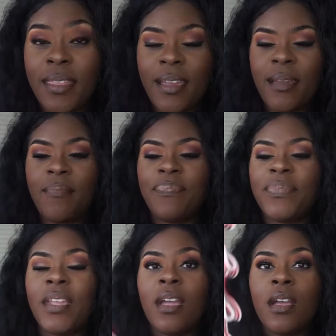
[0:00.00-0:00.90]
theme.
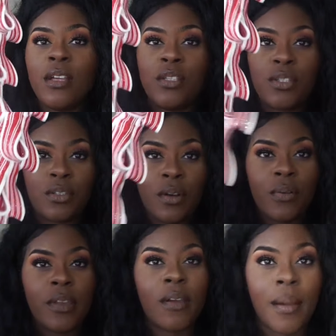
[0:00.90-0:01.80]

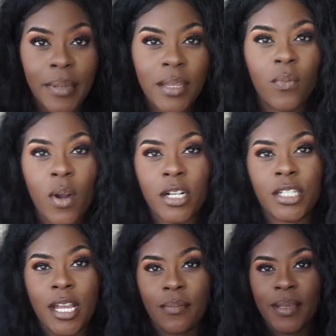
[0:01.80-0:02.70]
So cute. I'm getting
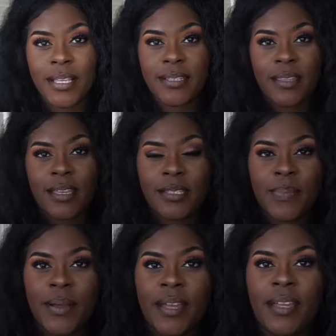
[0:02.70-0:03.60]
washed out because of these,
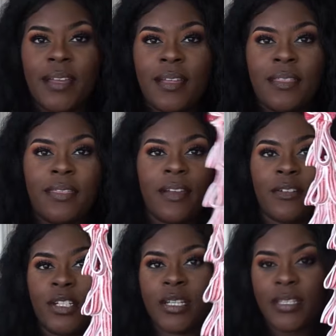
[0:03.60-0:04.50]
but
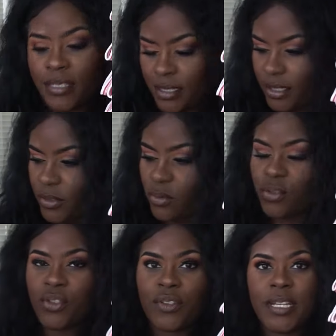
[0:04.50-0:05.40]
they're just little
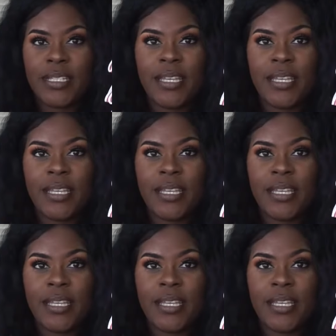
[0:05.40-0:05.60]
trees